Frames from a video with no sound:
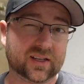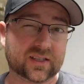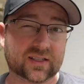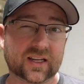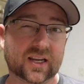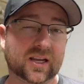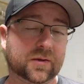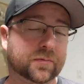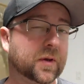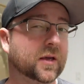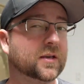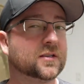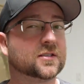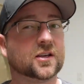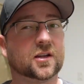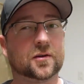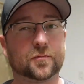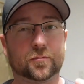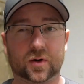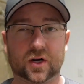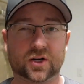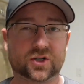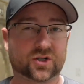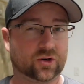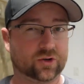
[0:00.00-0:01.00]
intake based
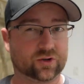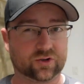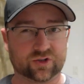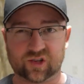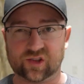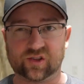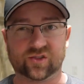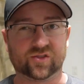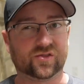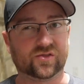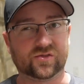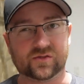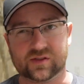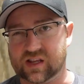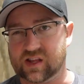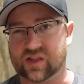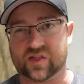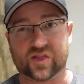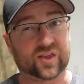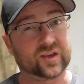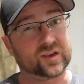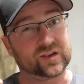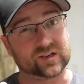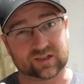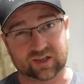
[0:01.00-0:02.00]
on pressures and neat
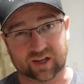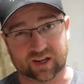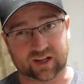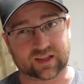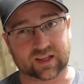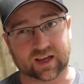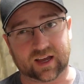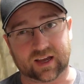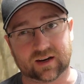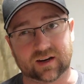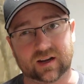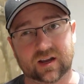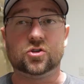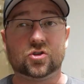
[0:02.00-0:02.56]
things like that.